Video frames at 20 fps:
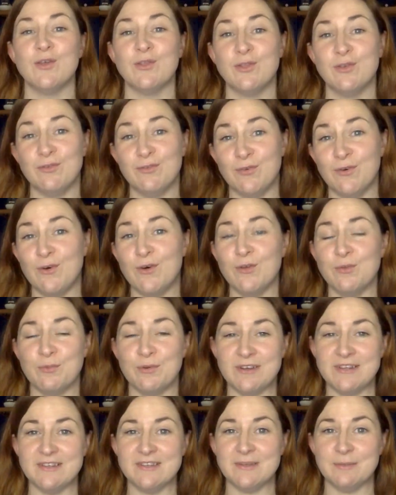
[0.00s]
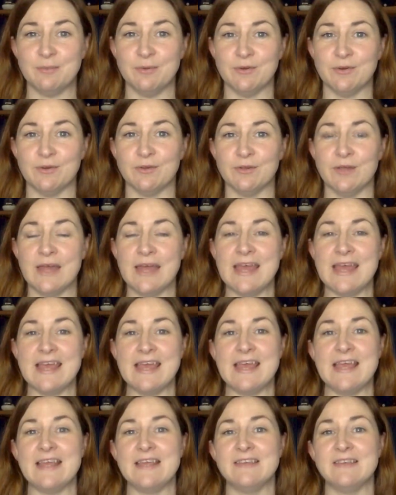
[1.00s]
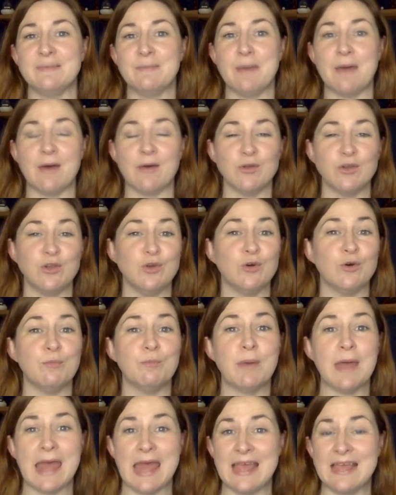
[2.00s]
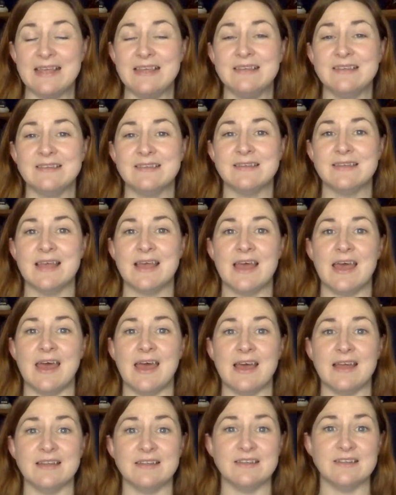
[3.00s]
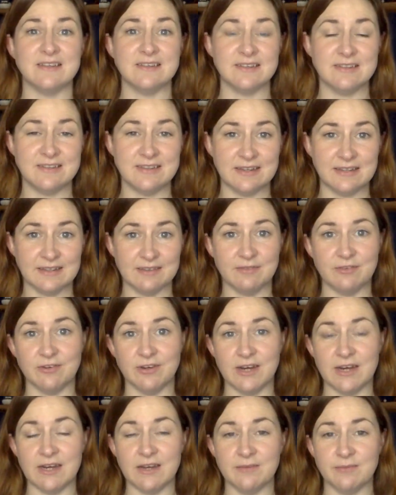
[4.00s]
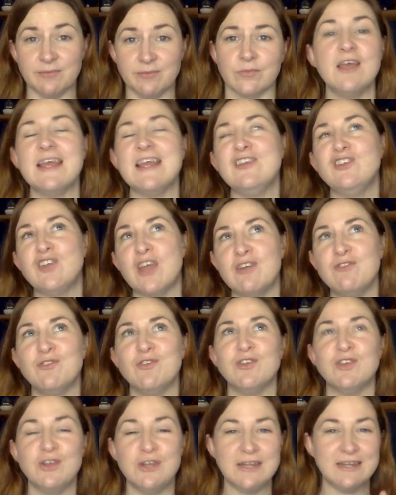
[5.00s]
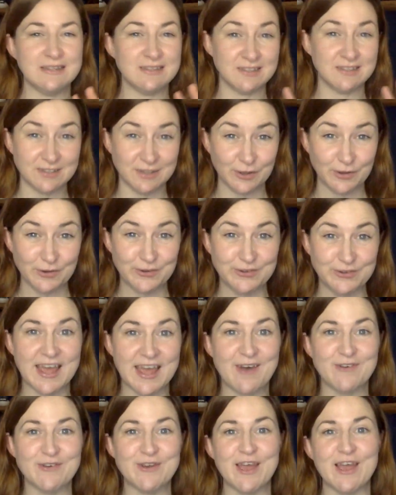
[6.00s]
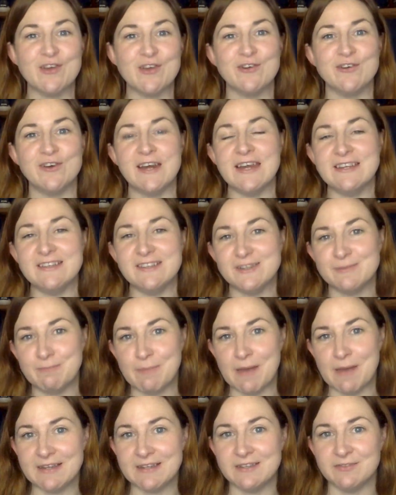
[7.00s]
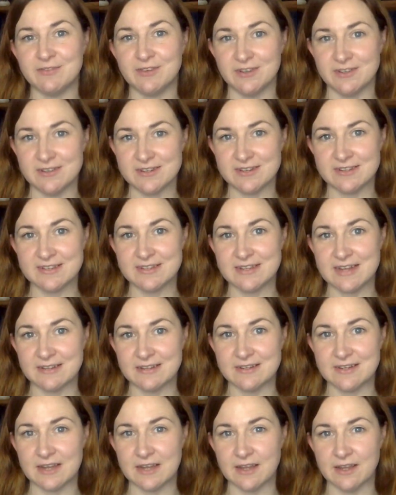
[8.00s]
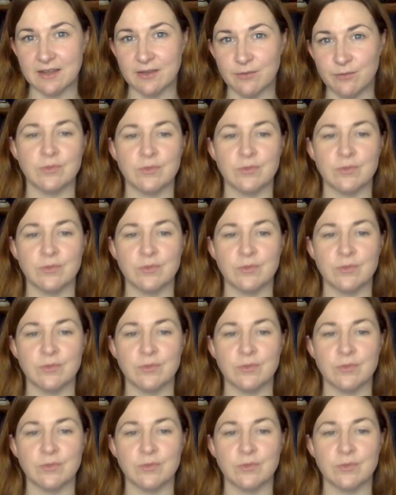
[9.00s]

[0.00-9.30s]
The fourth principle is about your pace and delivery. In general, you need to slow down and create space for understanding.